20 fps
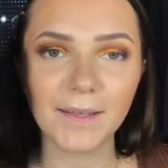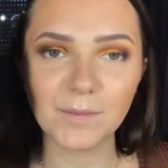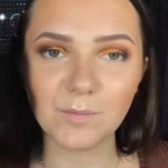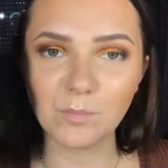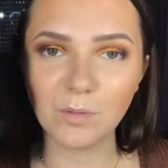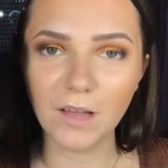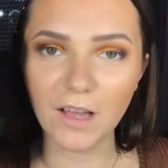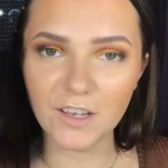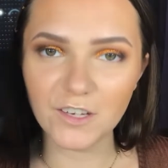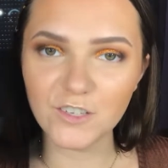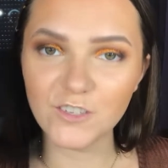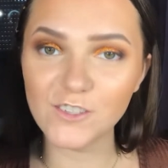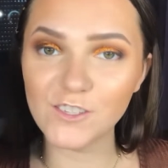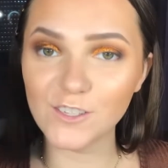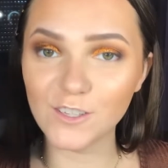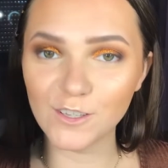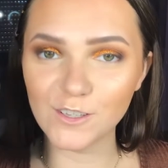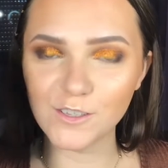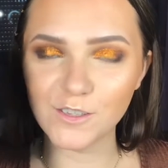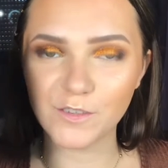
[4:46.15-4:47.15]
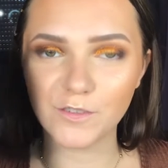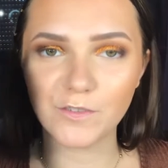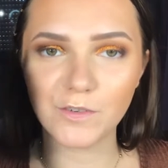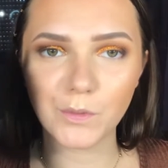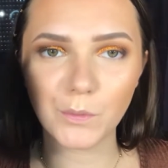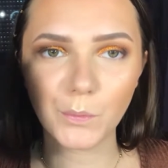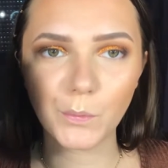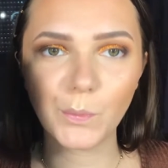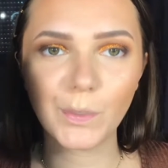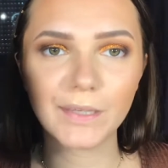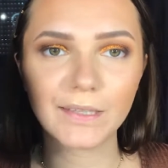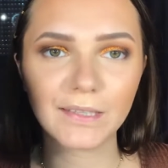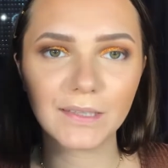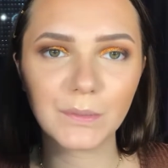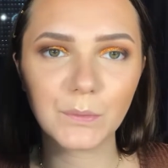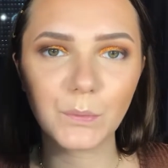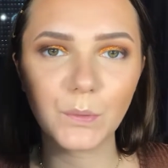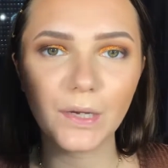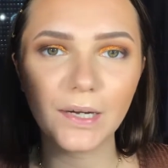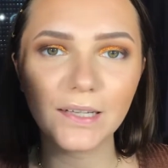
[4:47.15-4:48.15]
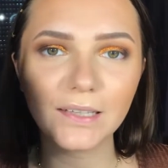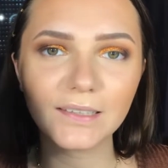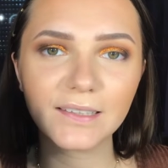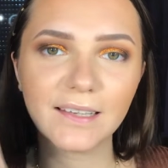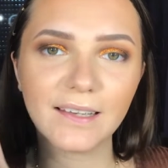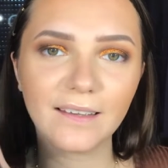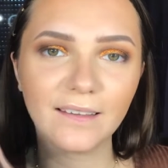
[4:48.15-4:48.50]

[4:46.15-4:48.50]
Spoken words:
And blush is also from Wet n Wild